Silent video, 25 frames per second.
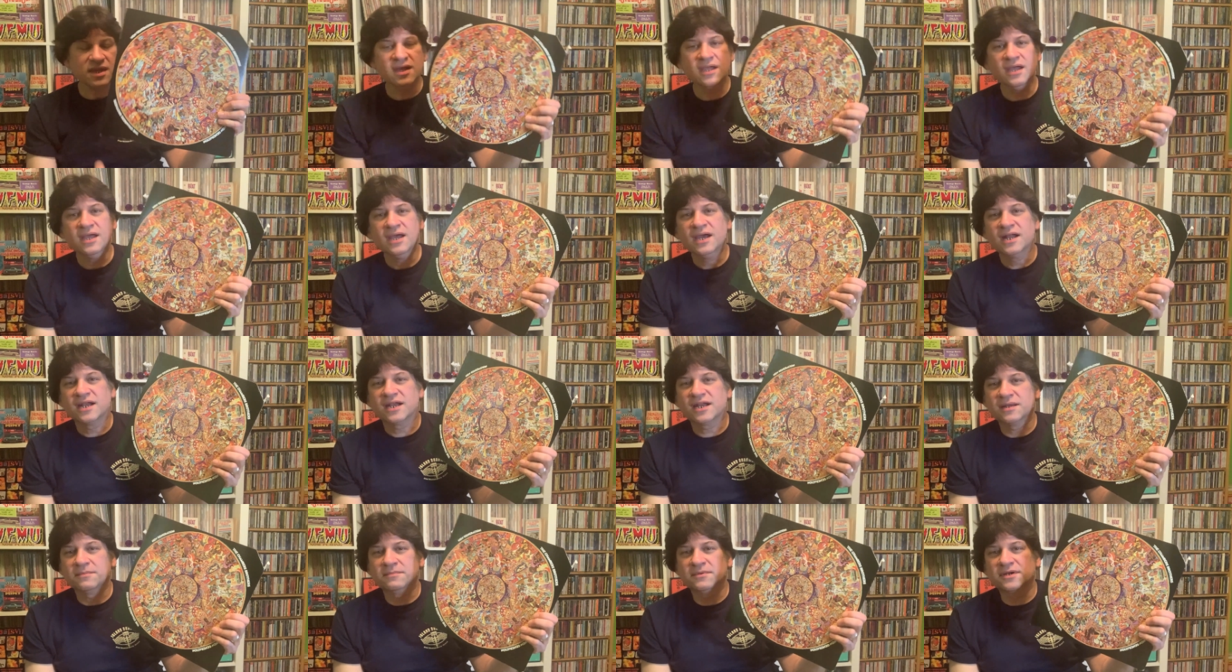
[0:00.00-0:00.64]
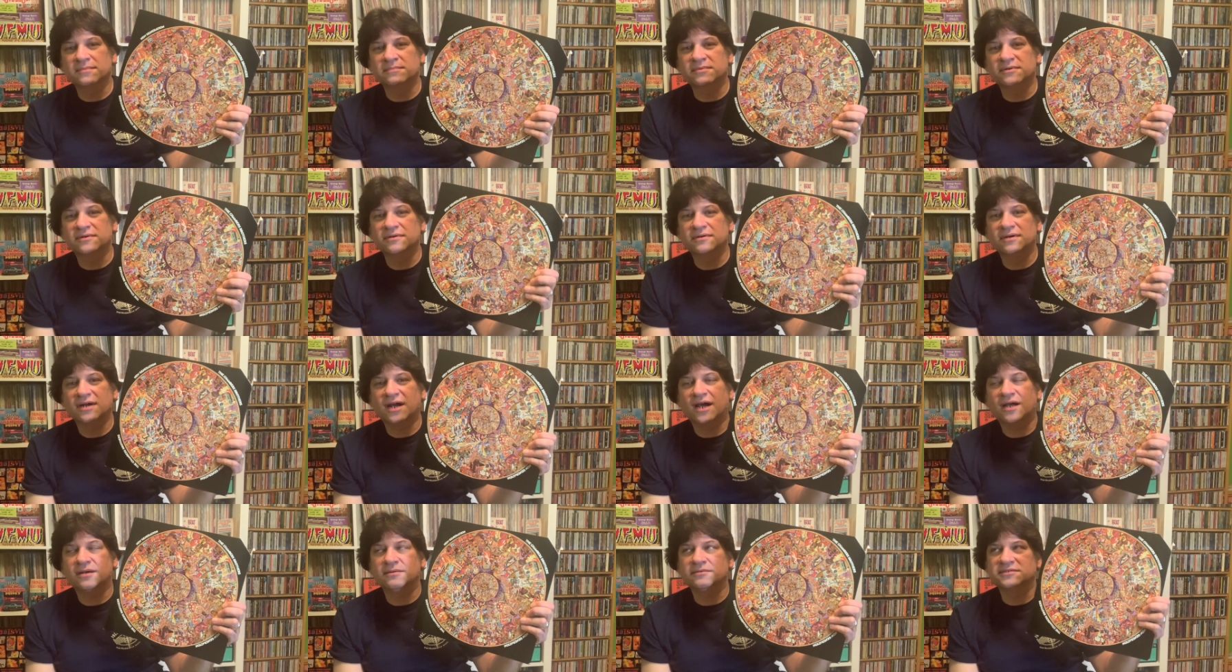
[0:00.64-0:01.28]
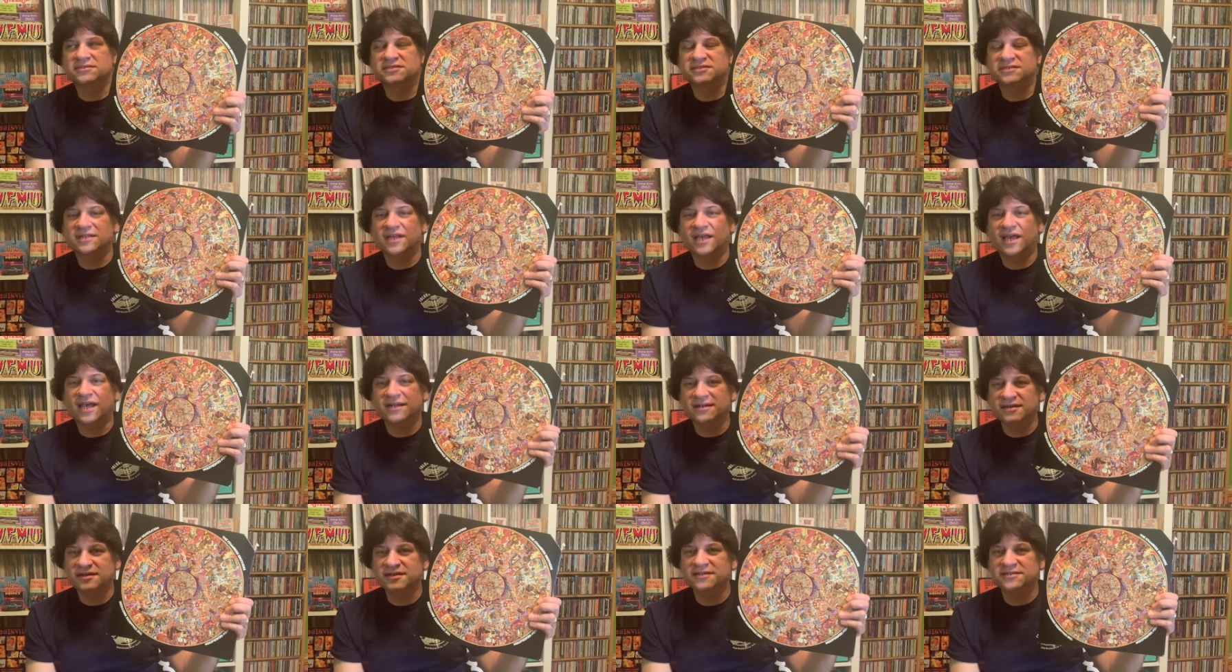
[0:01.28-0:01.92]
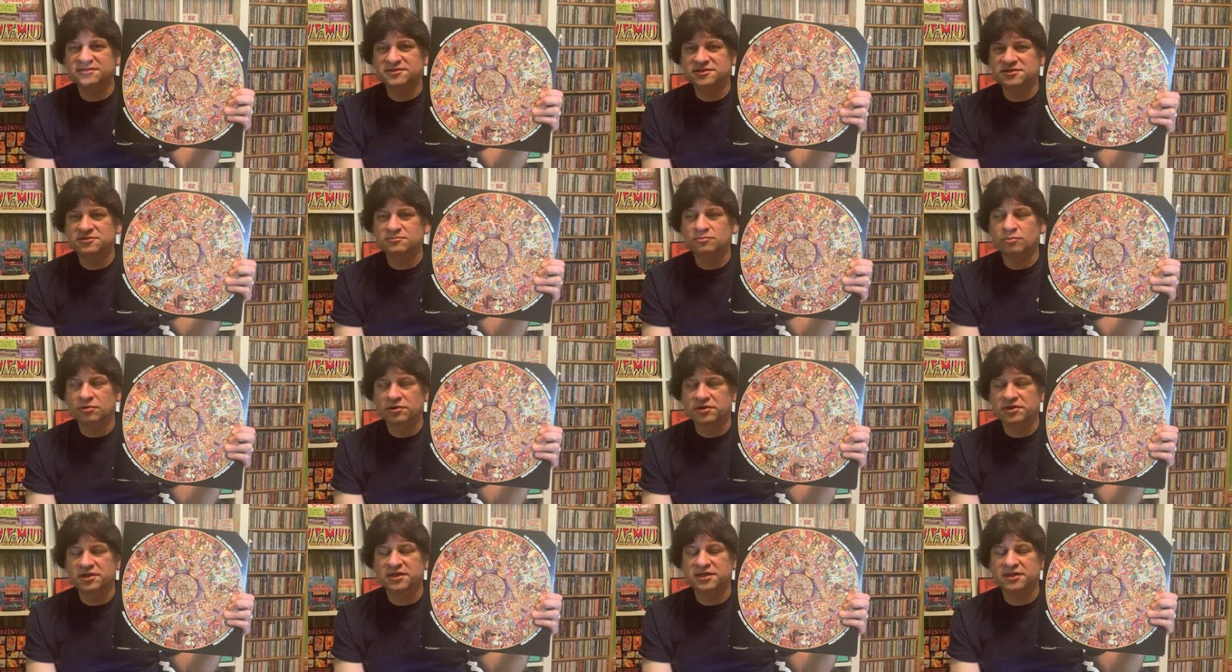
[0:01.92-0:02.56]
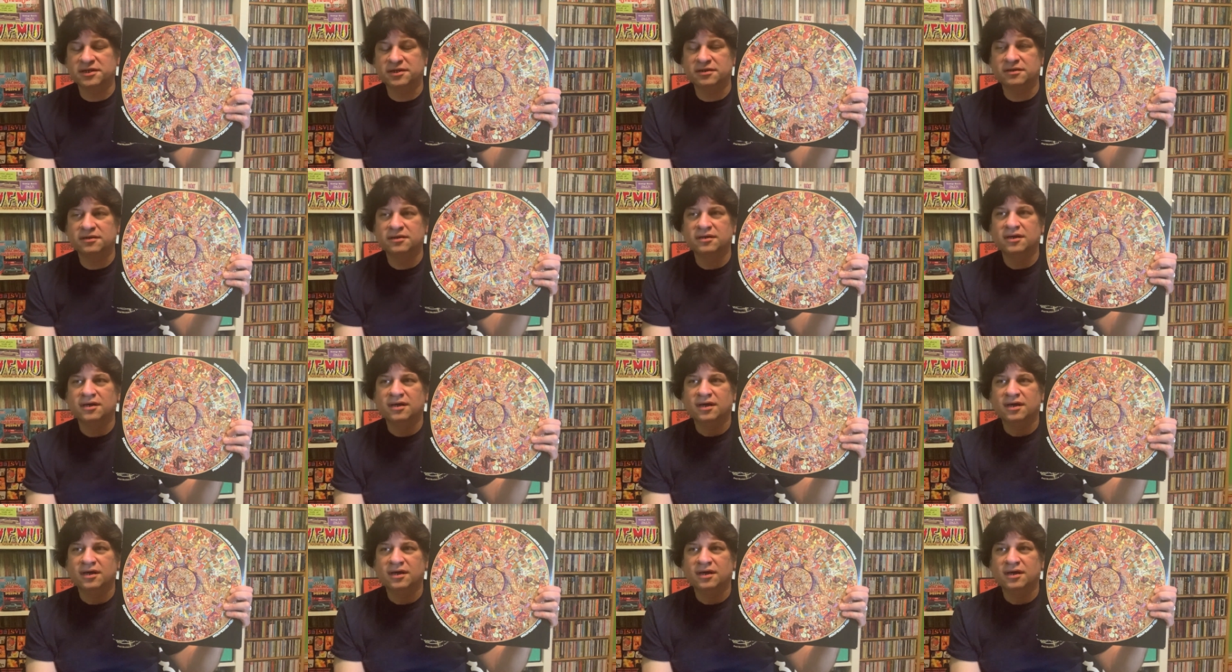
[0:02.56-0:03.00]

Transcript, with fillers: and I remember I was at Izzy's working.